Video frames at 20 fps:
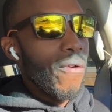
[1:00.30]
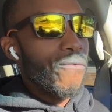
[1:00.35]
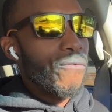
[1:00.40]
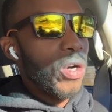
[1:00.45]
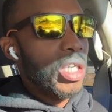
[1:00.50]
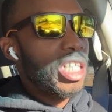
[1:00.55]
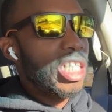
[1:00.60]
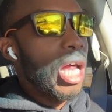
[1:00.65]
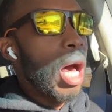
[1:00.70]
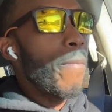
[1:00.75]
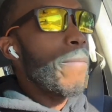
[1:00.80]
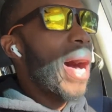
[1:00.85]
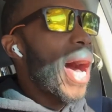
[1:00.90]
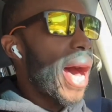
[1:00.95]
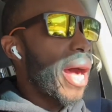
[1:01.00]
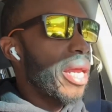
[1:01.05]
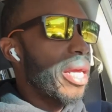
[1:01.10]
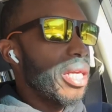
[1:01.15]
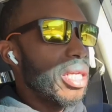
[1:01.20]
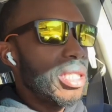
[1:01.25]
for
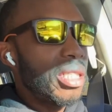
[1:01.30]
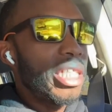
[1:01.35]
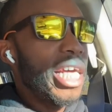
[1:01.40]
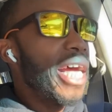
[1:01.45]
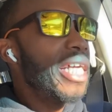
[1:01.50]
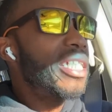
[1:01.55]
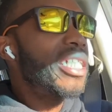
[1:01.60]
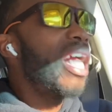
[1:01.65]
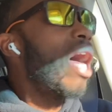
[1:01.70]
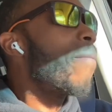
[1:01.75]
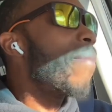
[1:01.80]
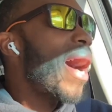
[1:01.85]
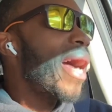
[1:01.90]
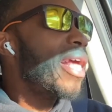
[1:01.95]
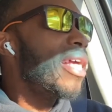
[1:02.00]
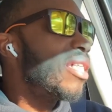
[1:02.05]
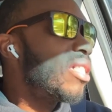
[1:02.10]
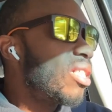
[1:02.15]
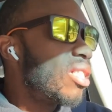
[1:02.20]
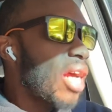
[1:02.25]
somebody. It's
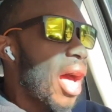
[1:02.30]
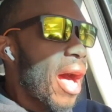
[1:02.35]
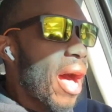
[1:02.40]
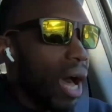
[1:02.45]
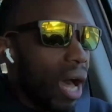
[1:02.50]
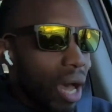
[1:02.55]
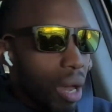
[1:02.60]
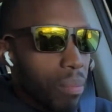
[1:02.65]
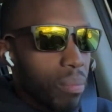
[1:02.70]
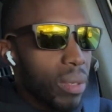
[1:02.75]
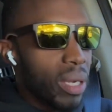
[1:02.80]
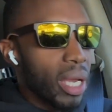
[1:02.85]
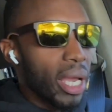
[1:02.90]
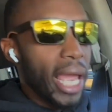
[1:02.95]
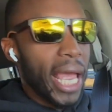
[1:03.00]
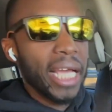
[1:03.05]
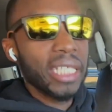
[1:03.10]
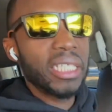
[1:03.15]
somebody's job at